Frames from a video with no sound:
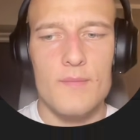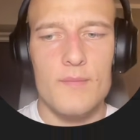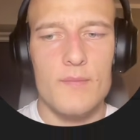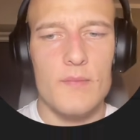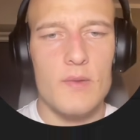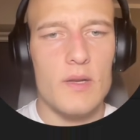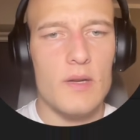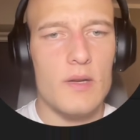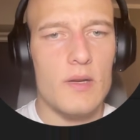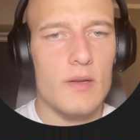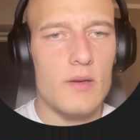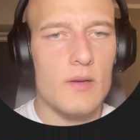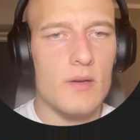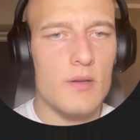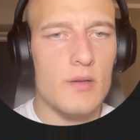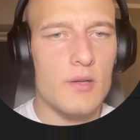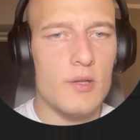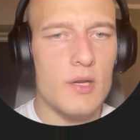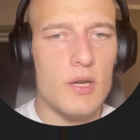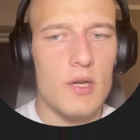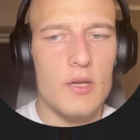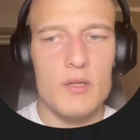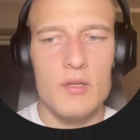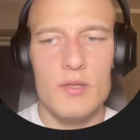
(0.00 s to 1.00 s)
and
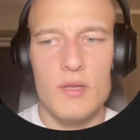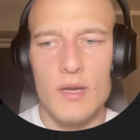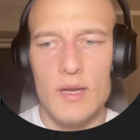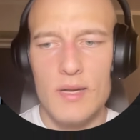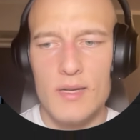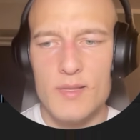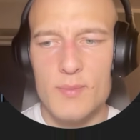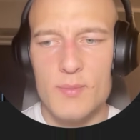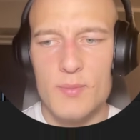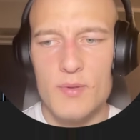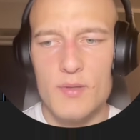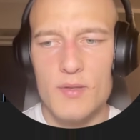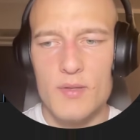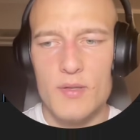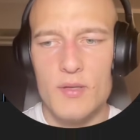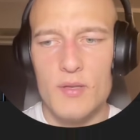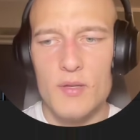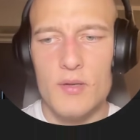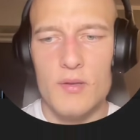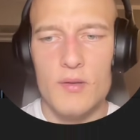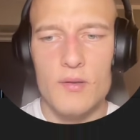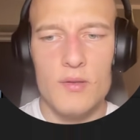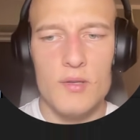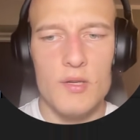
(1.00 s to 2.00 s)
change the X
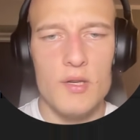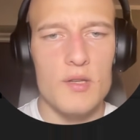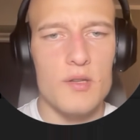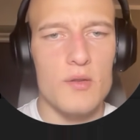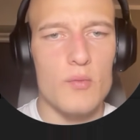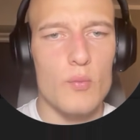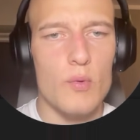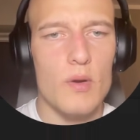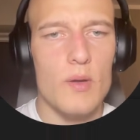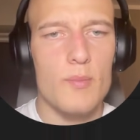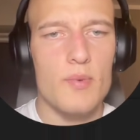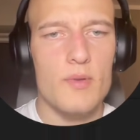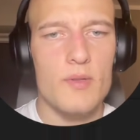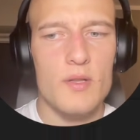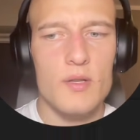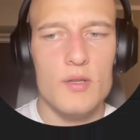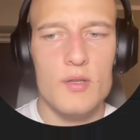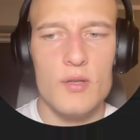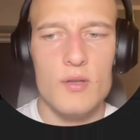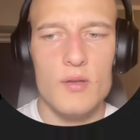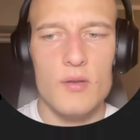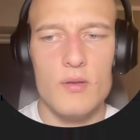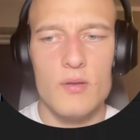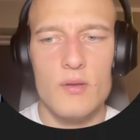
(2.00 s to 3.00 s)
position, change the Y
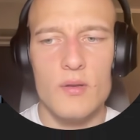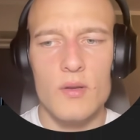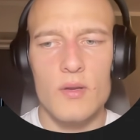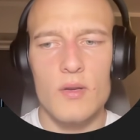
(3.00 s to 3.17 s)
position,